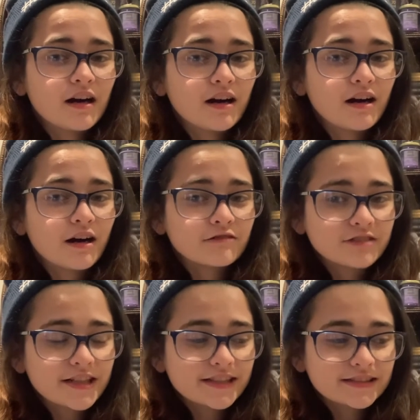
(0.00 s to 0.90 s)
I'll
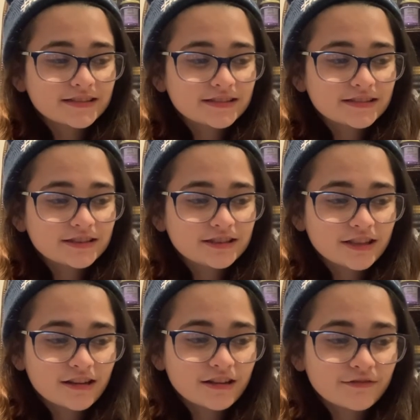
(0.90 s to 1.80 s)
read it
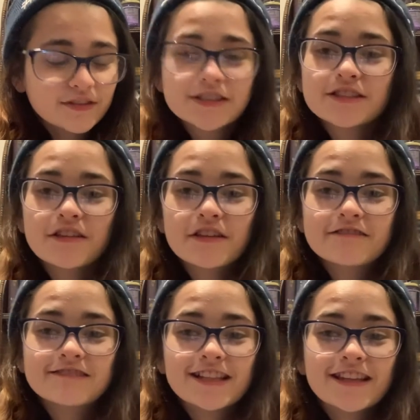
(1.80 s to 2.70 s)
just to finish the
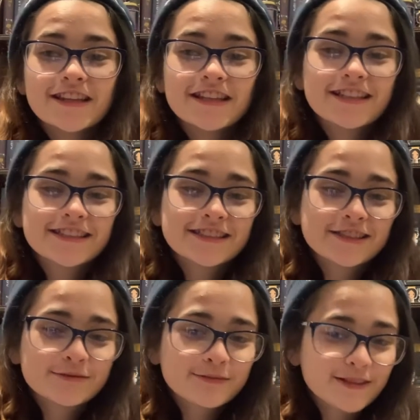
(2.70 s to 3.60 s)
series.
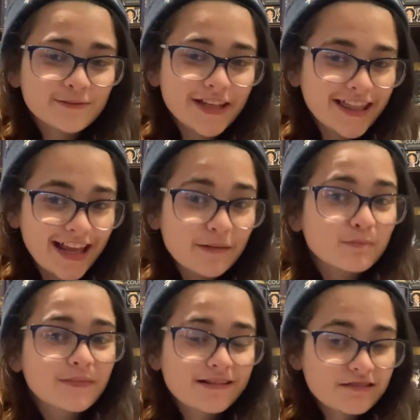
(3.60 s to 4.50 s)
But yeah, that
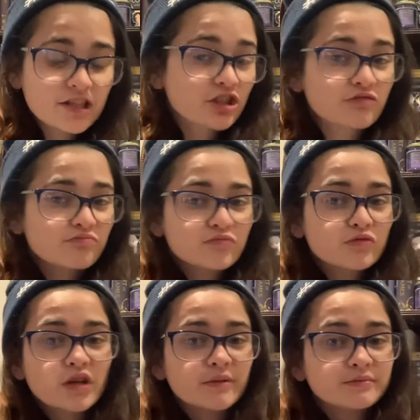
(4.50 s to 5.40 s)
series should
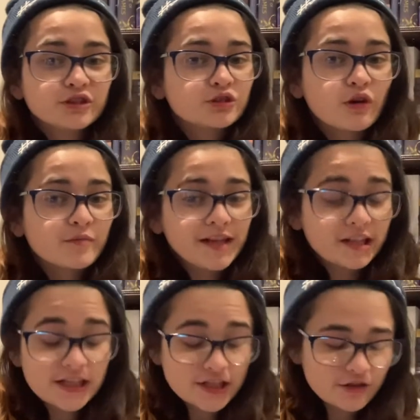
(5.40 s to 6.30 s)
not have been
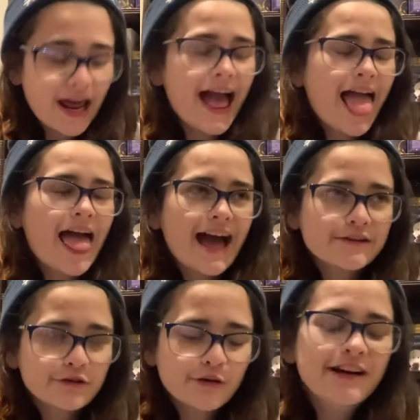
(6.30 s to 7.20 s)
continued at all.